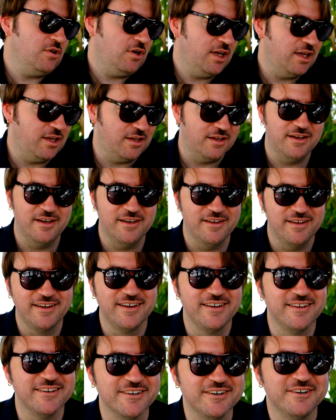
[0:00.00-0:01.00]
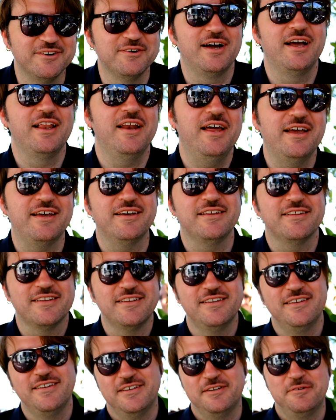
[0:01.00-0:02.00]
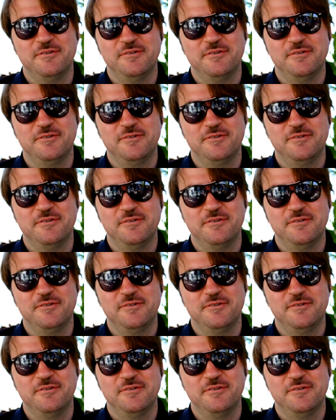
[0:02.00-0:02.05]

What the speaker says: Okay, you know, I like it.